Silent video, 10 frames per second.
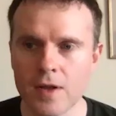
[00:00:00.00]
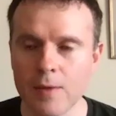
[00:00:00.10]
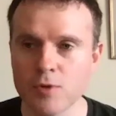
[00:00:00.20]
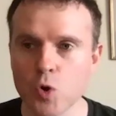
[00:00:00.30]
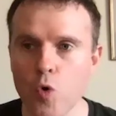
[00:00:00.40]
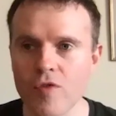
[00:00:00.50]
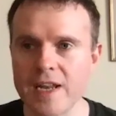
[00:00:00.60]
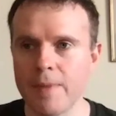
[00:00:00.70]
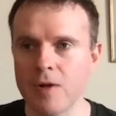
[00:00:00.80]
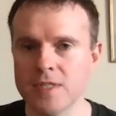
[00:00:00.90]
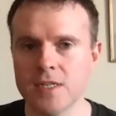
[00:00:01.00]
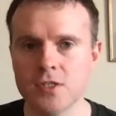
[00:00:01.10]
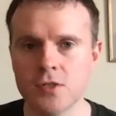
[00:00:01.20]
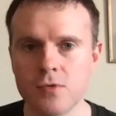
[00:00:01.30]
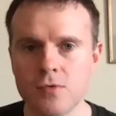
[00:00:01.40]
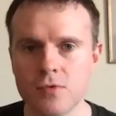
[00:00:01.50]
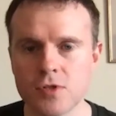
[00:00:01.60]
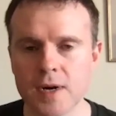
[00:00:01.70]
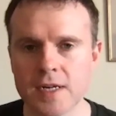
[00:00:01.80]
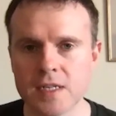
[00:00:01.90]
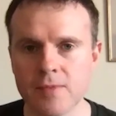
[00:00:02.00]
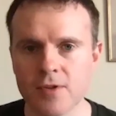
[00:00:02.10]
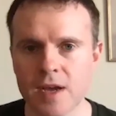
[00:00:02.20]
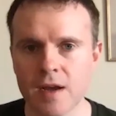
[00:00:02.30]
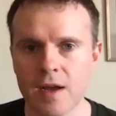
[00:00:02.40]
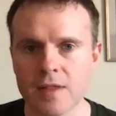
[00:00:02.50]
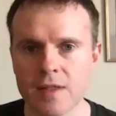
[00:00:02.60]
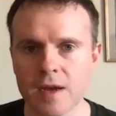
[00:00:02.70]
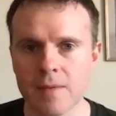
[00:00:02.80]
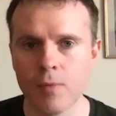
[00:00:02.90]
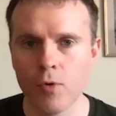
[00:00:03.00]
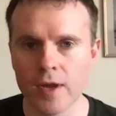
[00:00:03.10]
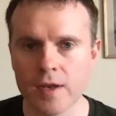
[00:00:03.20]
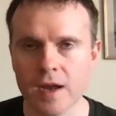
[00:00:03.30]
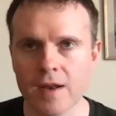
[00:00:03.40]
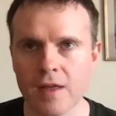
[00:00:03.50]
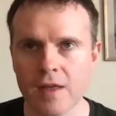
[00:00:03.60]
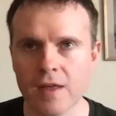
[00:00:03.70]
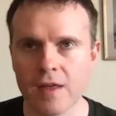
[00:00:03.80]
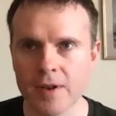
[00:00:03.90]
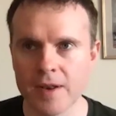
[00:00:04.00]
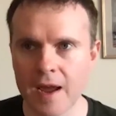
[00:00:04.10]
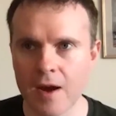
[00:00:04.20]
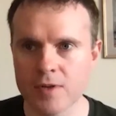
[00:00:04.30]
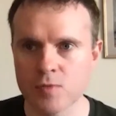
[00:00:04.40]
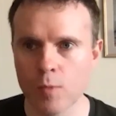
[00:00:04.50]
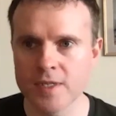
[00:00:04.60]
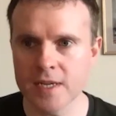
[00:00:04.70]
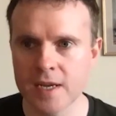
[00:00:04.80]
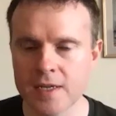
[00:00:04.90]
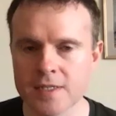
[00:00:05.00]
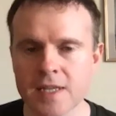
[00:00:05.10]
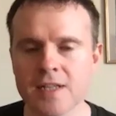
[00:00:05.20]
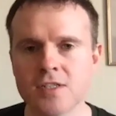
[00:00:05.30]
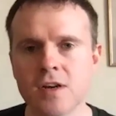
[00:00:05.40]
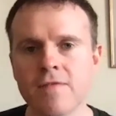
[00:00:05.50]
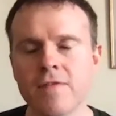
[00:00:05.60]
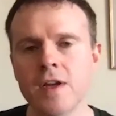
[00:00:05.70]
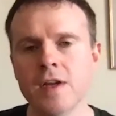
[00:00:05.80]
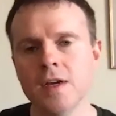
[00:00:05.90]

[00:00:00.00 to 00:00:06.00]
it was already built into to academia at that at that point, and I think what's happened now is what we're seeing is that stuff.